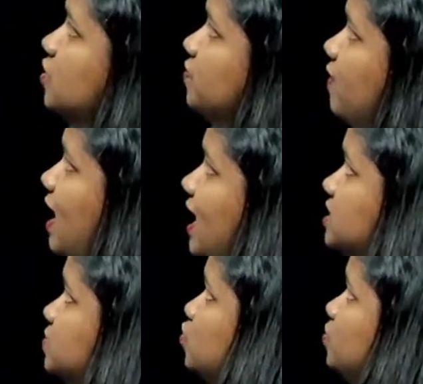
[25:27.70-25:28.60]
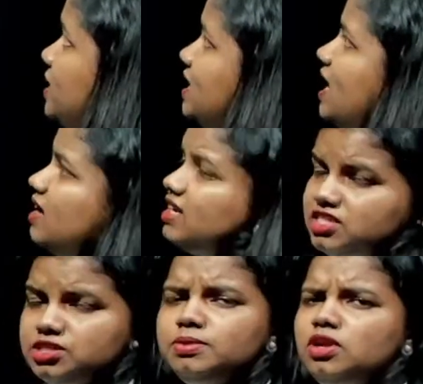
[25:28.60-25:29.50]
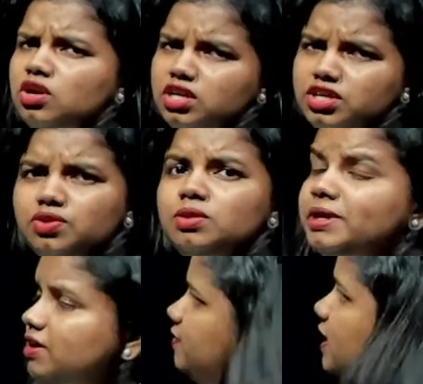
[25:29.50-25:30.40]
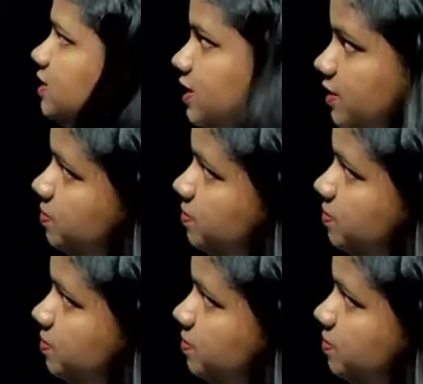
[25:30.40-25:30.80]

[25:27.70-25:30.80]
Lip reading: of fats would be negligible or it will be affected.